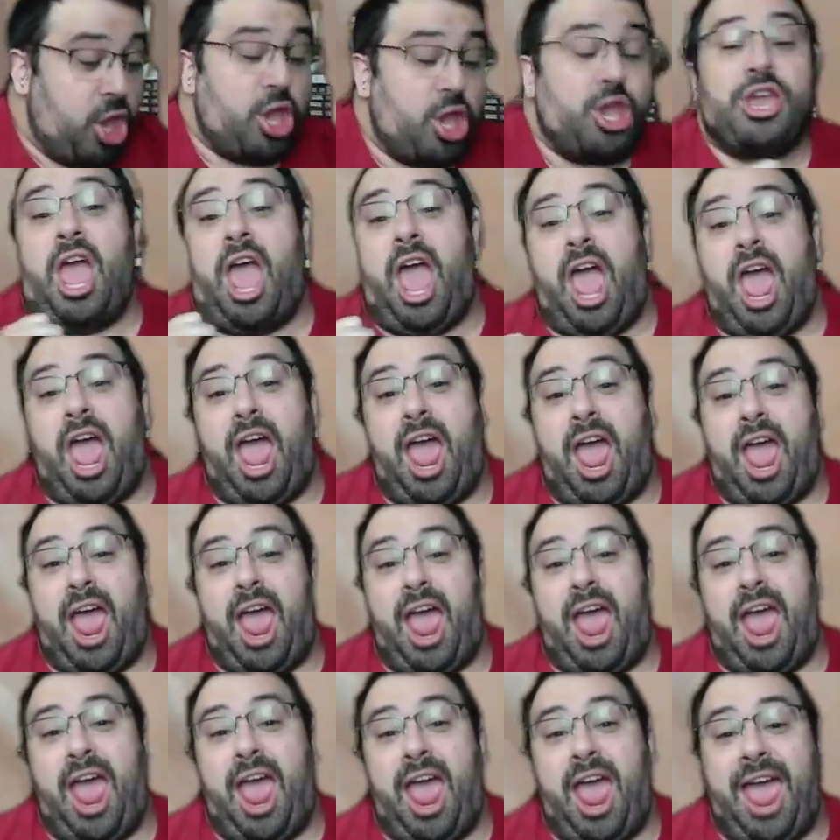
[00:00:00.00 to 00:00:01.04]

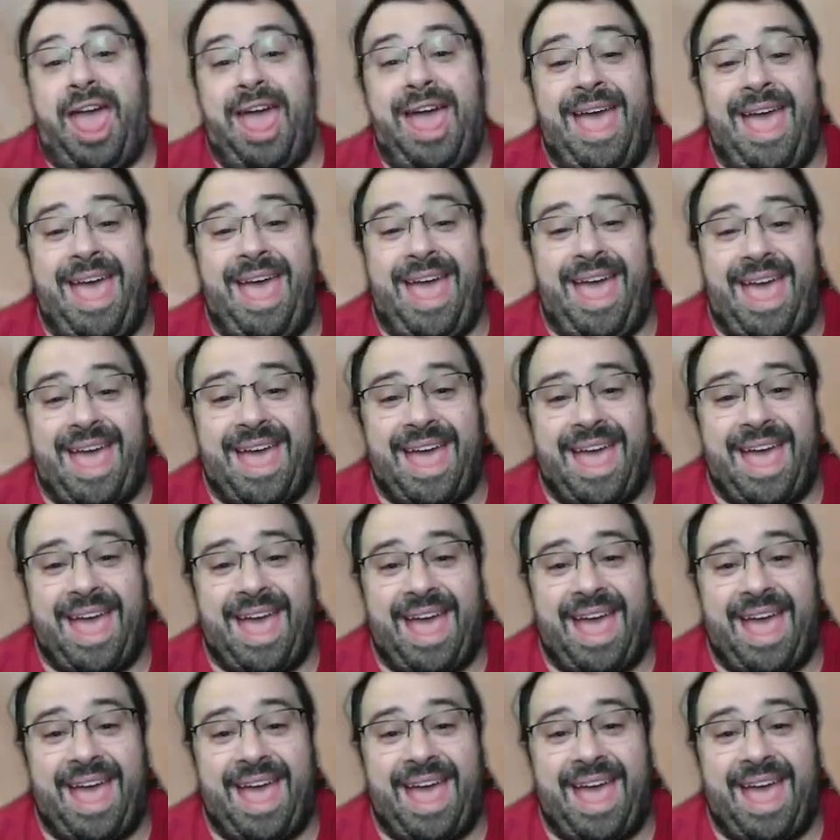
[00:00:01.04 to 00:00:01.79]
Yeah!